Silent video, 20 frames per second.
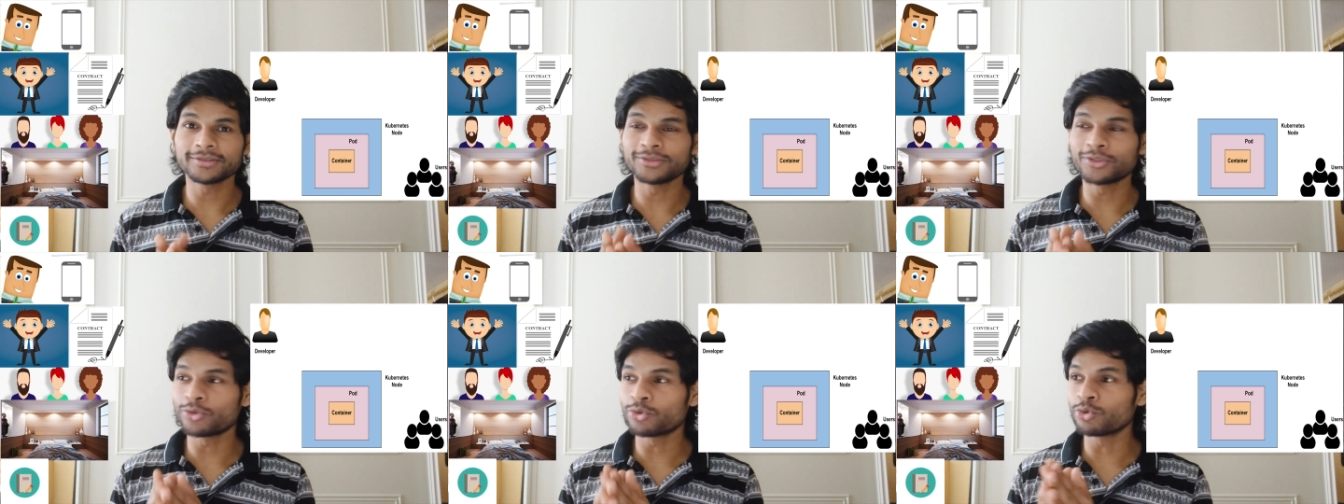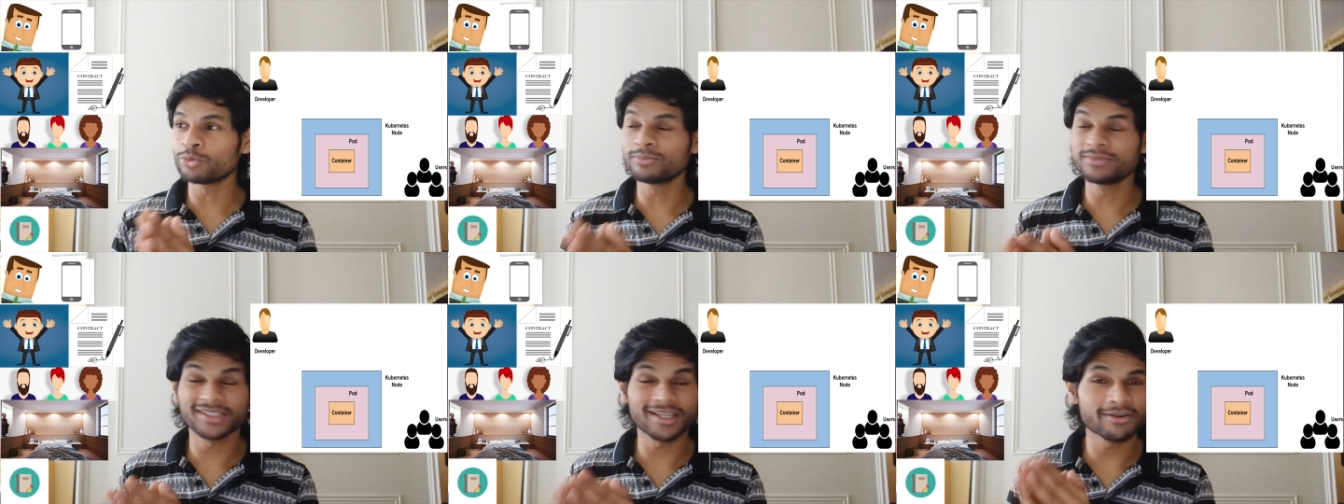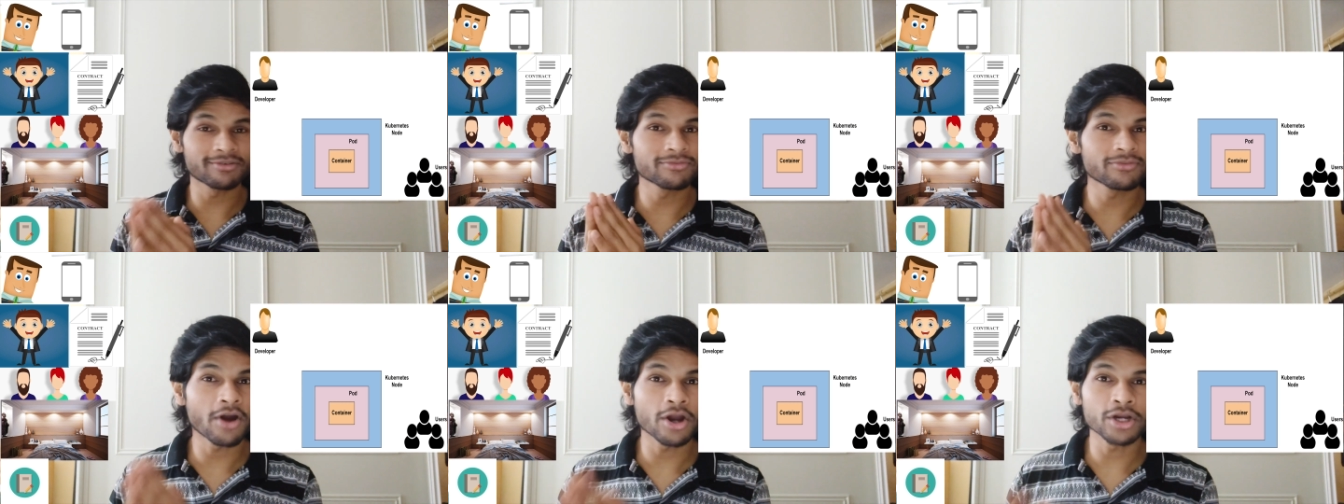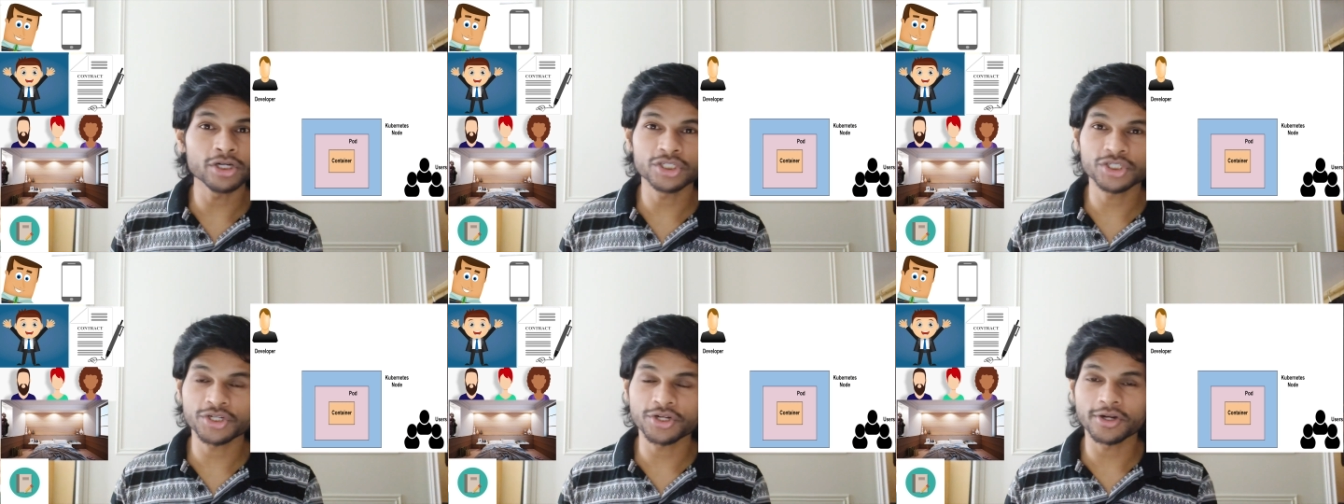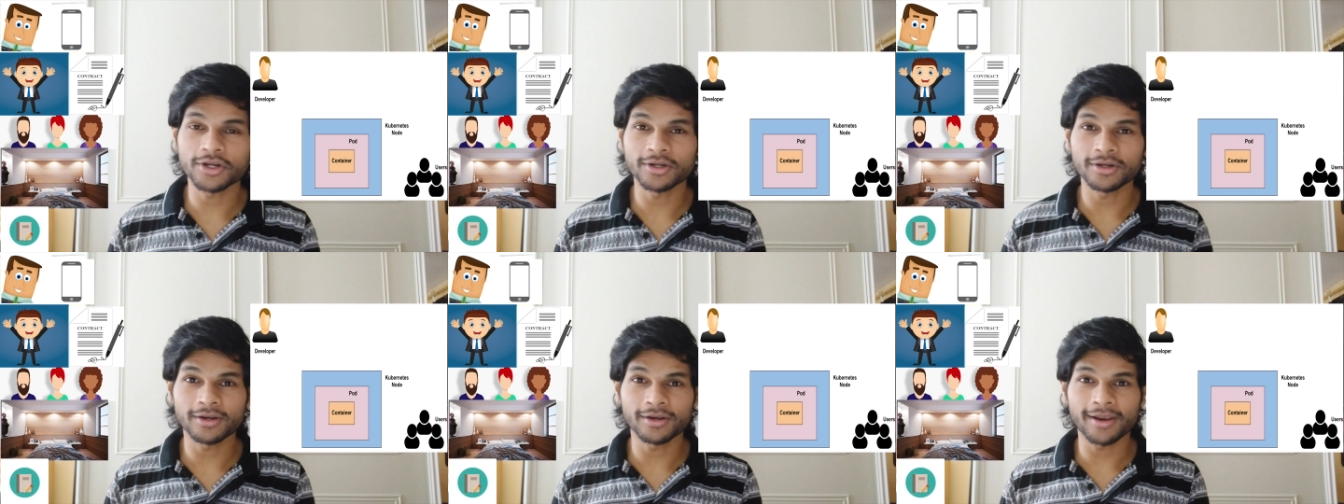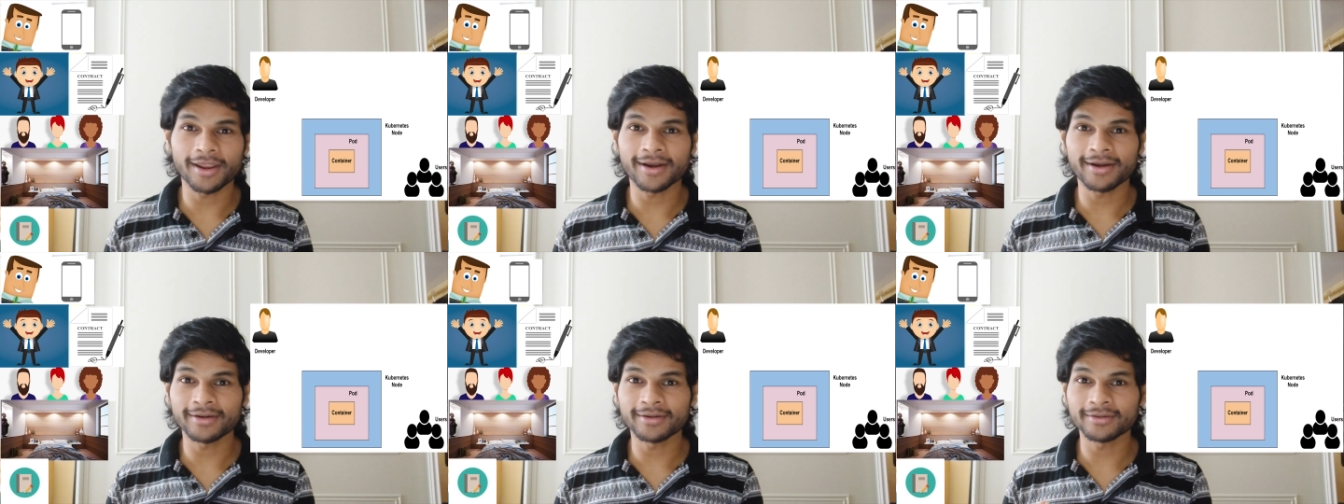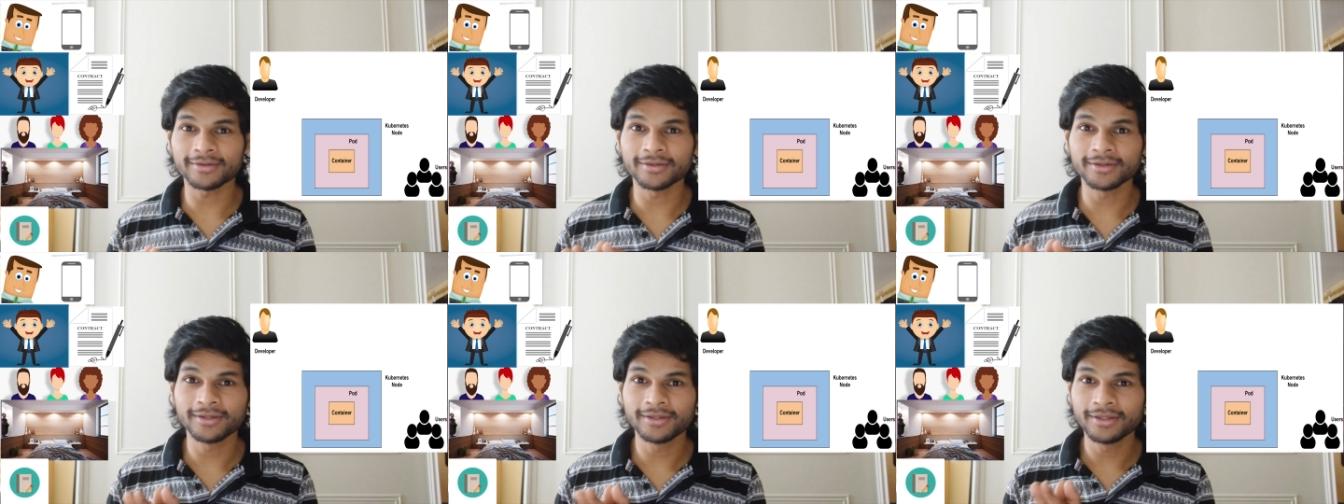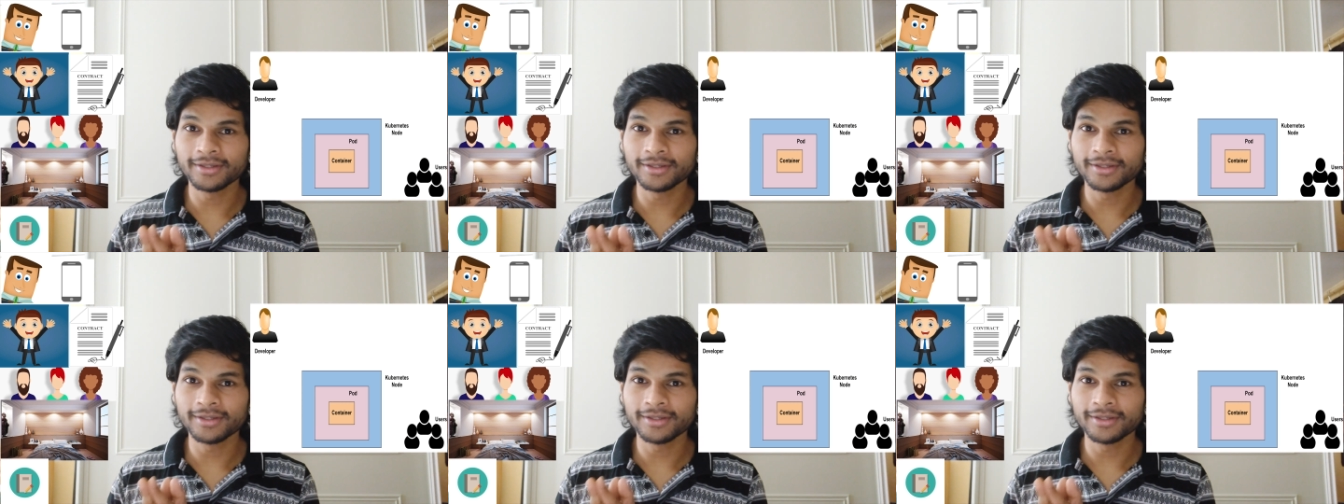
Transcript: the rooms are functional and